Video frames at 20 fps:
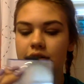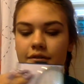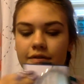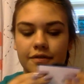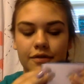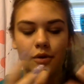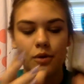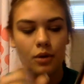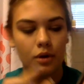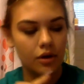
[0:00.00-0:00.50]

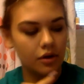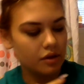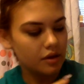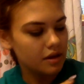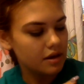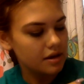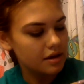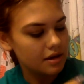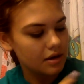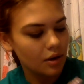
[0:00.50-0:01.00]
for
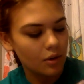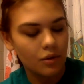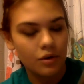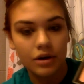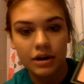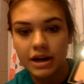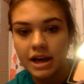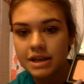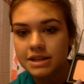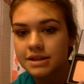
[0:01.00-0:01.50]
the
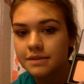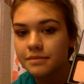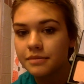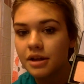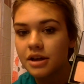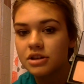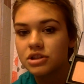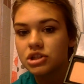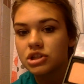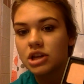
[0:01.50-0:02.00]
Orgasm
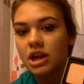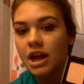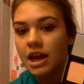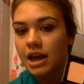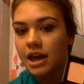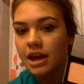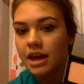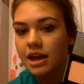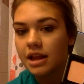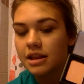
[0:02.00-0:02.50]
Blush
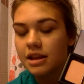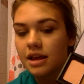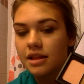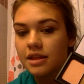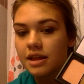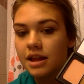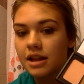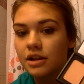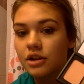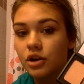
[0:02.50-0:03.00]
and
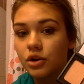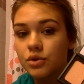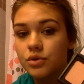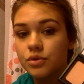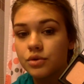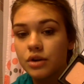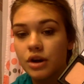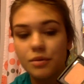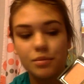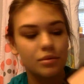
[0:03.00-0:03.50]
the
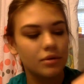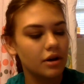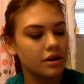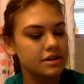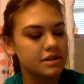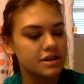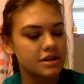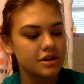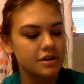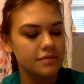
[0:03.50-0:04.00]
Laguna
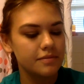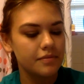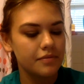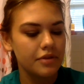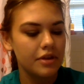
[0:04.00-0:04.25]
Bronzer.